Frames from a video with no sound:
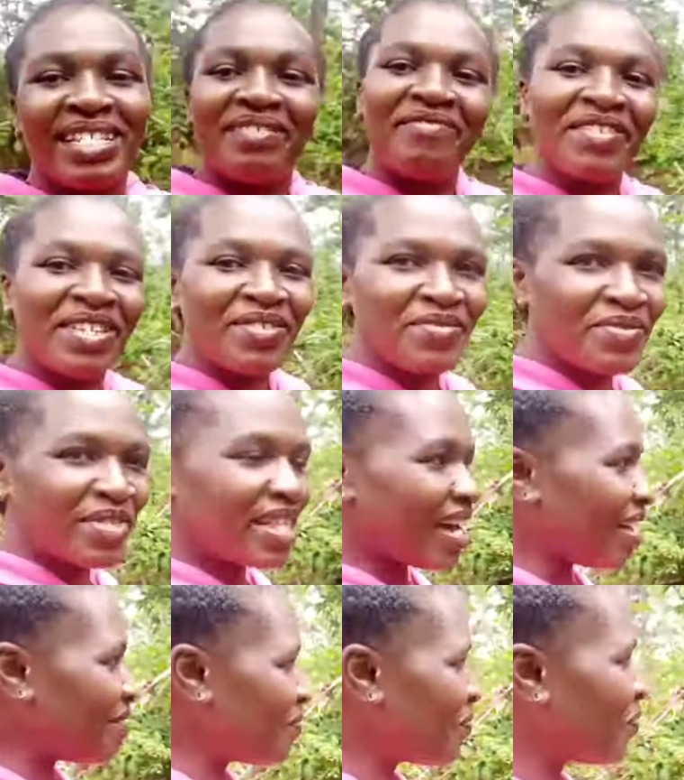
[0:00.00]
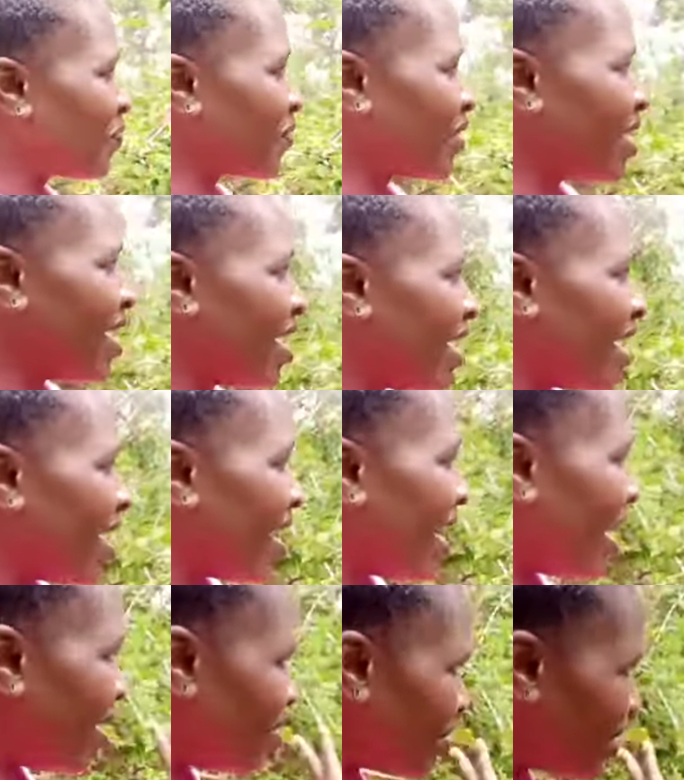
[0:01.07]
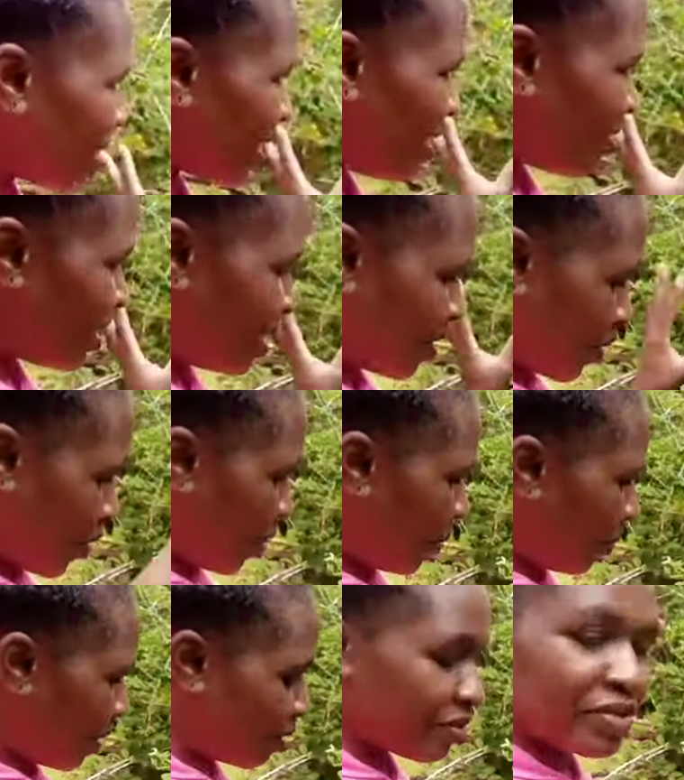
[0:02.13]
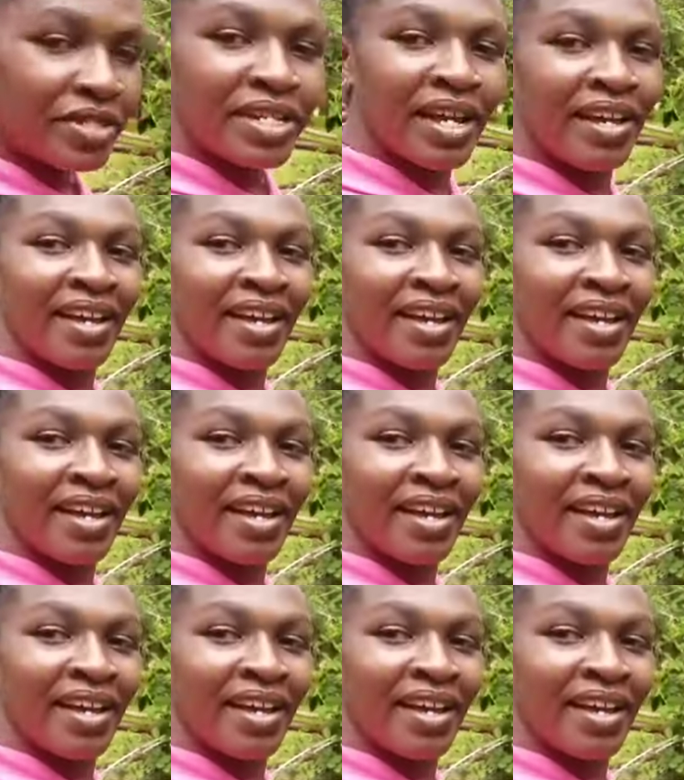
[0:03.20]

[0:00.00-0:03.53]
giving you the outside compound